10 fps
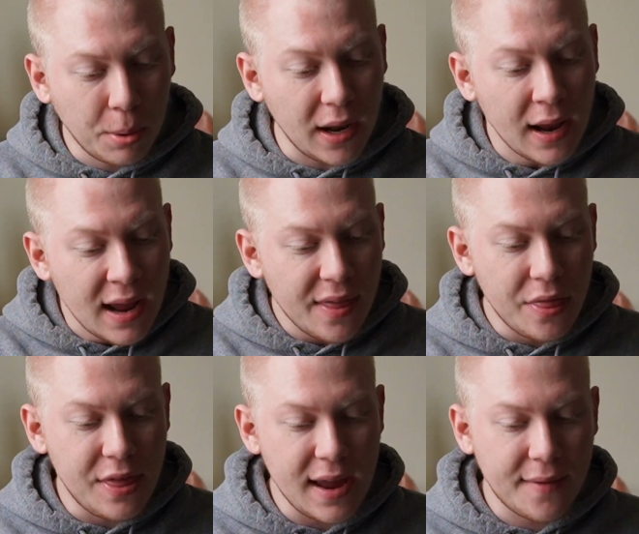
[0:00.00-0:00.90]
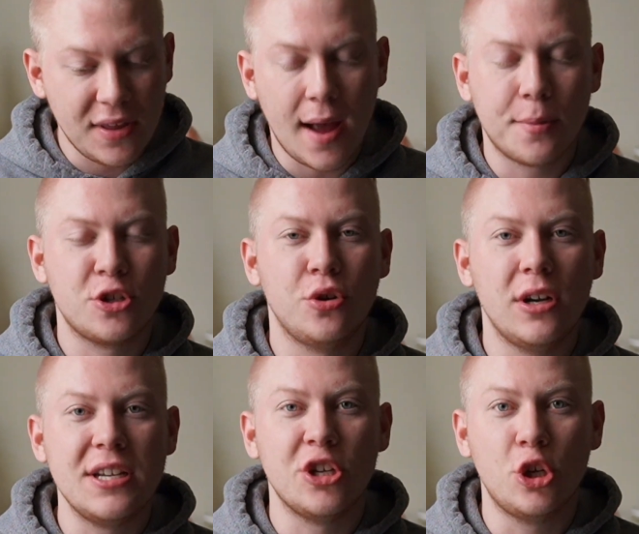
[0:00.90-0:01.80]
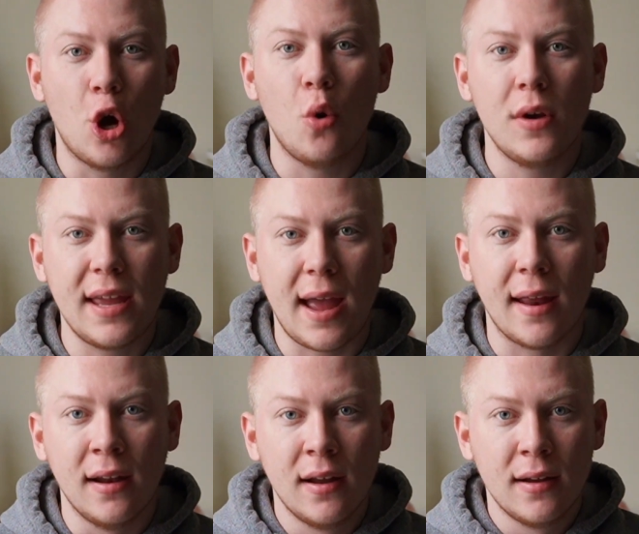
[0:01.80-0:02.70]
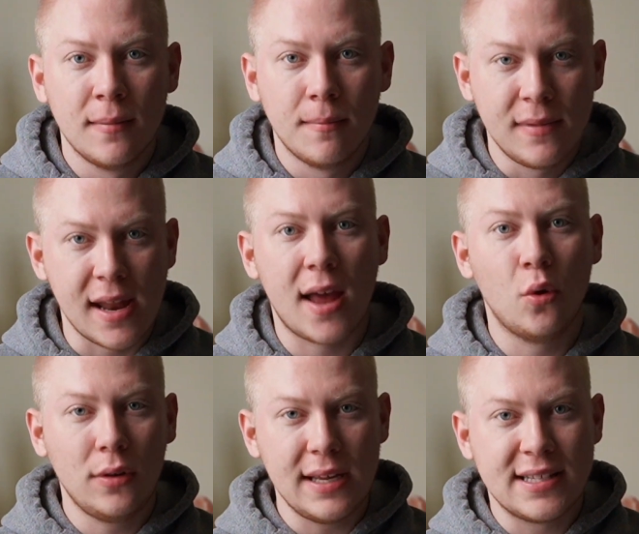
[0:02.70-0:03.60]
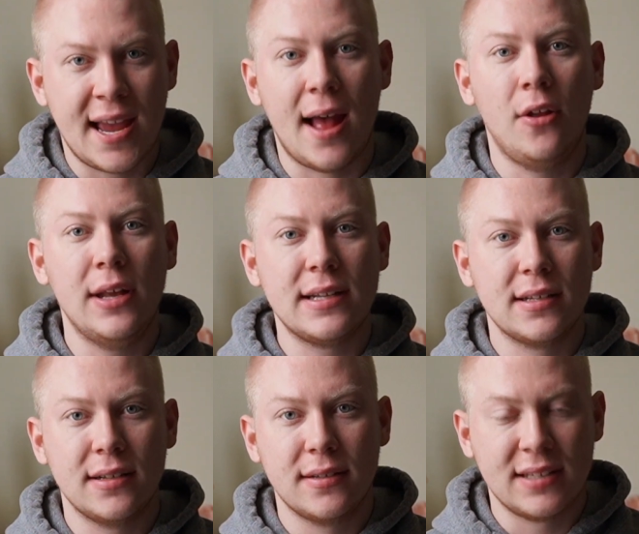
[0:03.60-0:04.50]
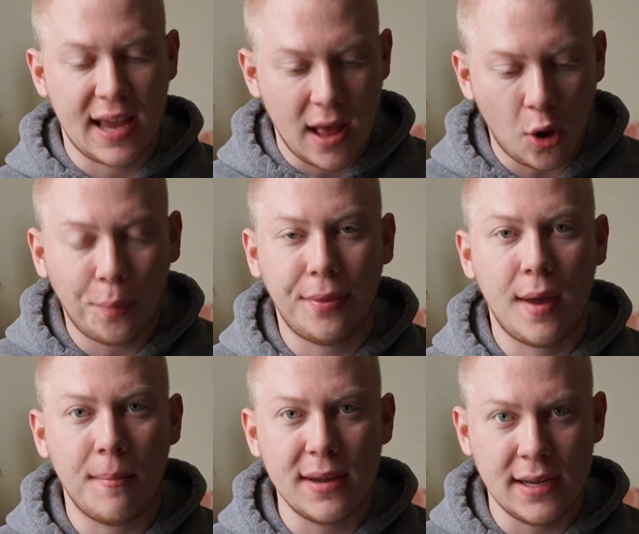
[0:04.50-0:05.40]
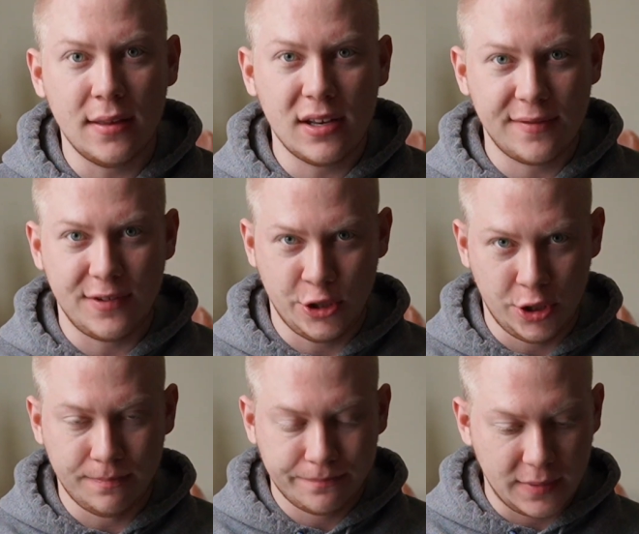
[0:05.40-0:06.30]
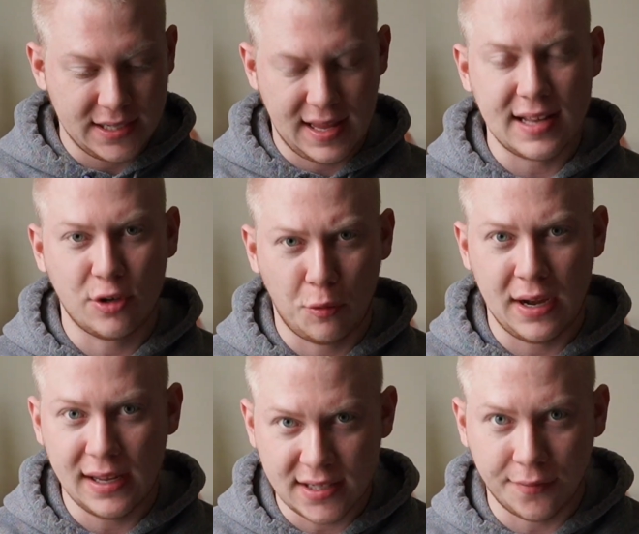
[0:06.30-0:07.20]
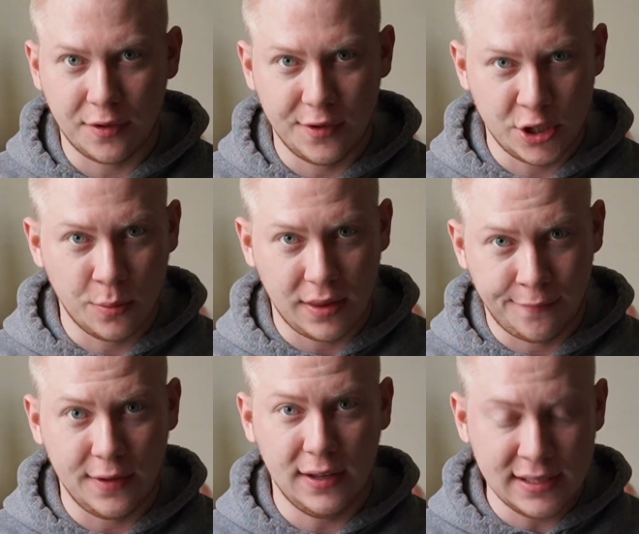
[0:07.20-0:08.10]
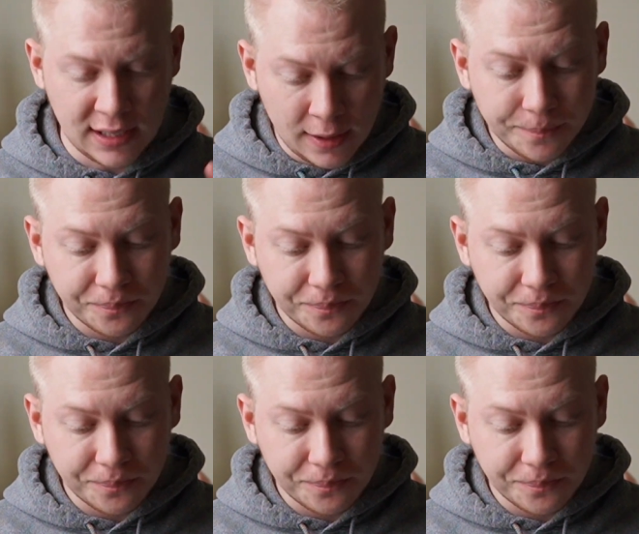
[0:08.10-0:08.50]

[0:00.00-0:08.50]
But they have the opportunity to go get not only talent to help them in the division, because that's already a tough division, but the Phillies